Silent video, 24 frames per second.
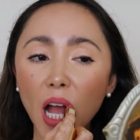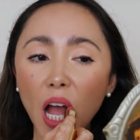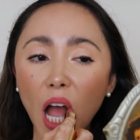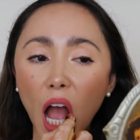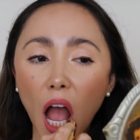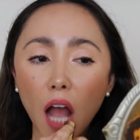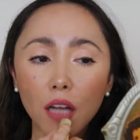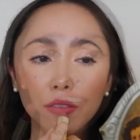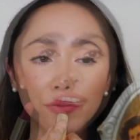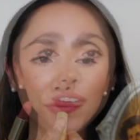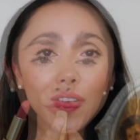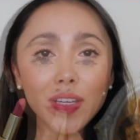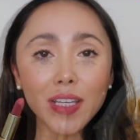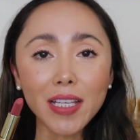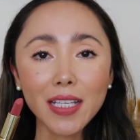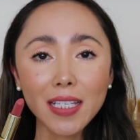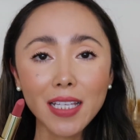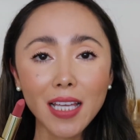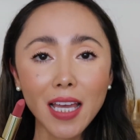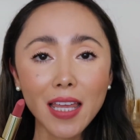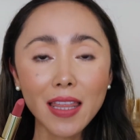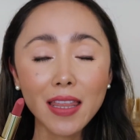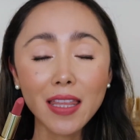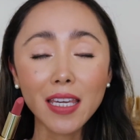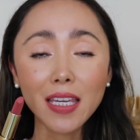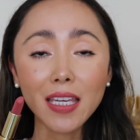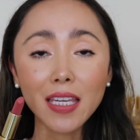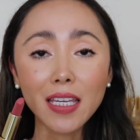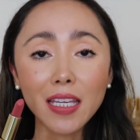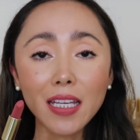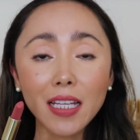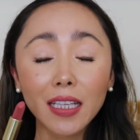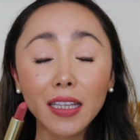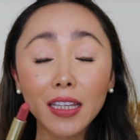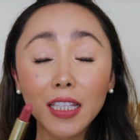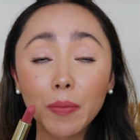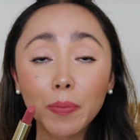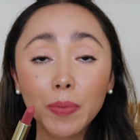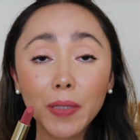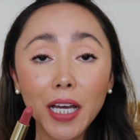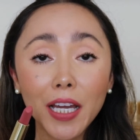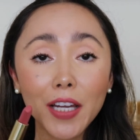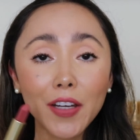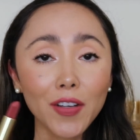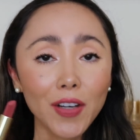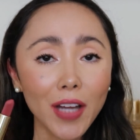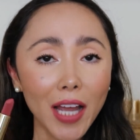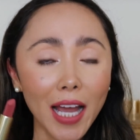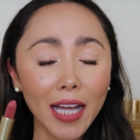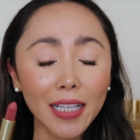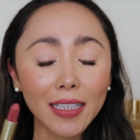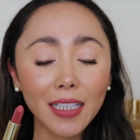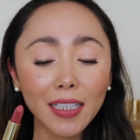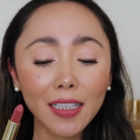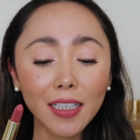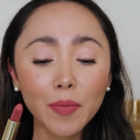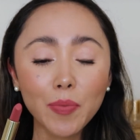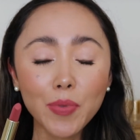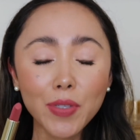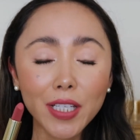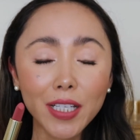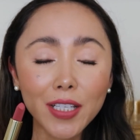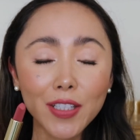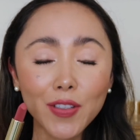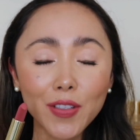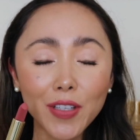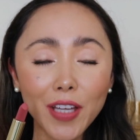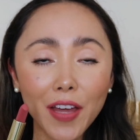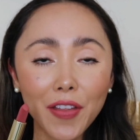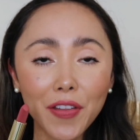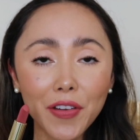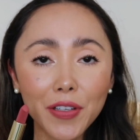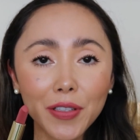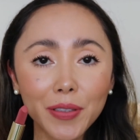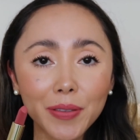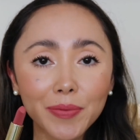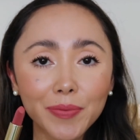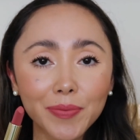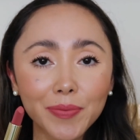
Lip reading: Here is the lip liner and the lipstick together.